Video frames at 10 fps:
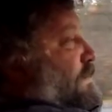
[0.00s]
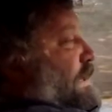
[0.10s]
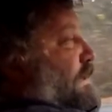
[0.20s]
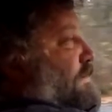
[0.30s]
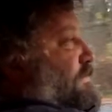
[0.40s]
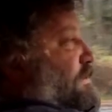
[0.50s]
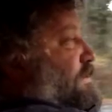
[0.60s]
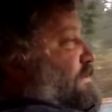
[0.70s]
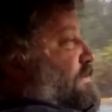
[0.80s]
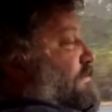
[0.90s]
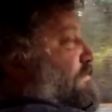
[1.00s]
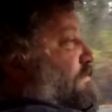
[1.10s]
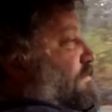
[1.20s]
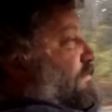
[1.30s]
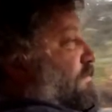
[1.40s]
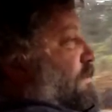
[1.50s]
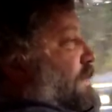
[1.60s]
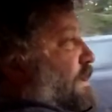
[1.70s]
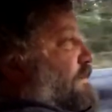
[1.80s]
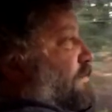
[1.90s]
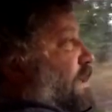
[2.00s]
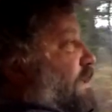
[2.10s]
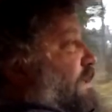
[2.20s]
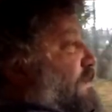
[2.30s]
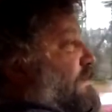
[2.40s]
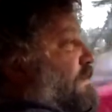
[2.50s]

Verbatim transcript: I honestly just don't know how to do that yet.